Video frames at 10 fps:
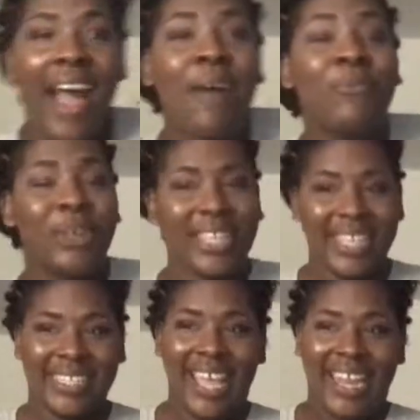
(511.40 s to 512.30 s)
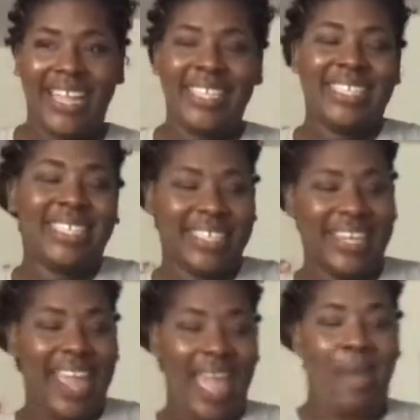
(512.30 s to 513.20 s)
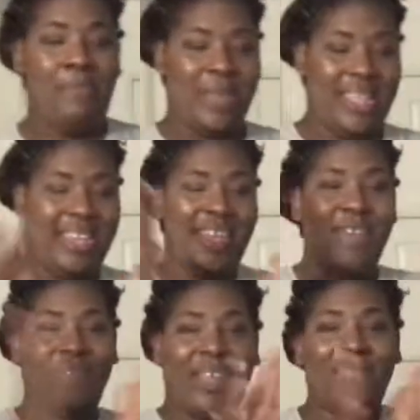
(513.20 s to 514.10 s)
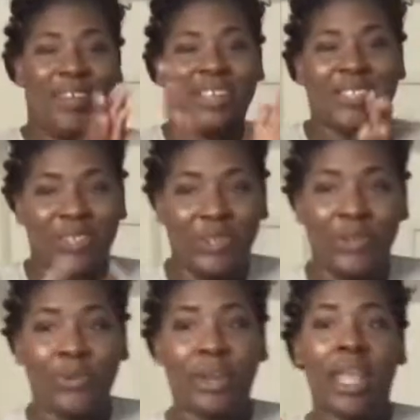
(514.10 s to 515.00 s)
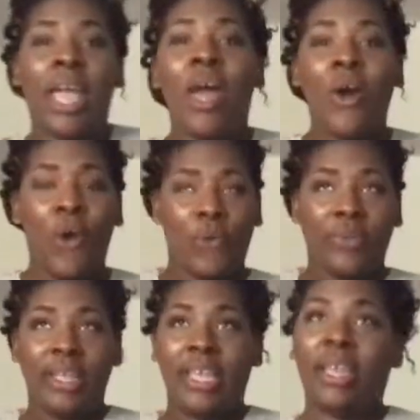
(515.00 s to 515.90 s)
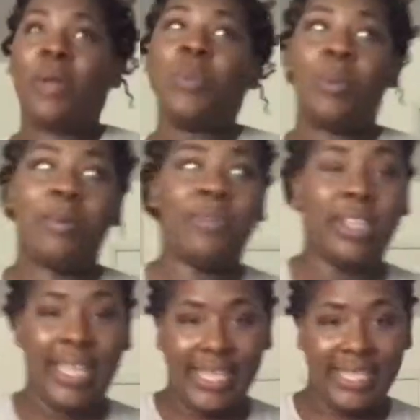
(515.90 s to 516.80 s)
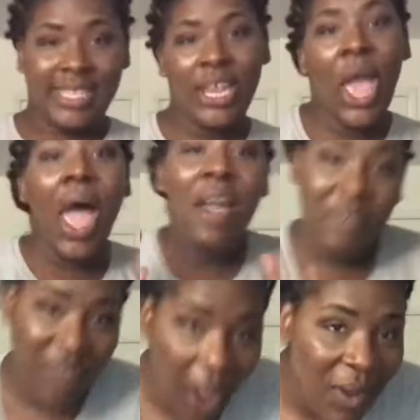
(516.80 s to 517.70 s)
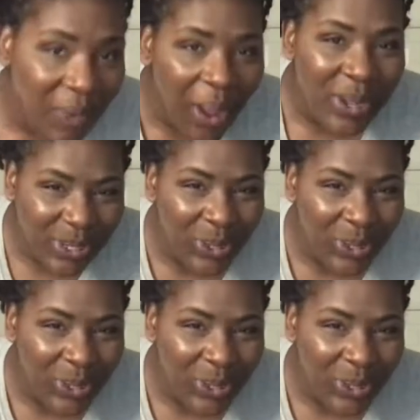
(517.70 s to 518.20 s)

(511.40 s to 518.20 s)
I'm really excited because it's gonna happen very, very soon. Hopefully, will be released very, very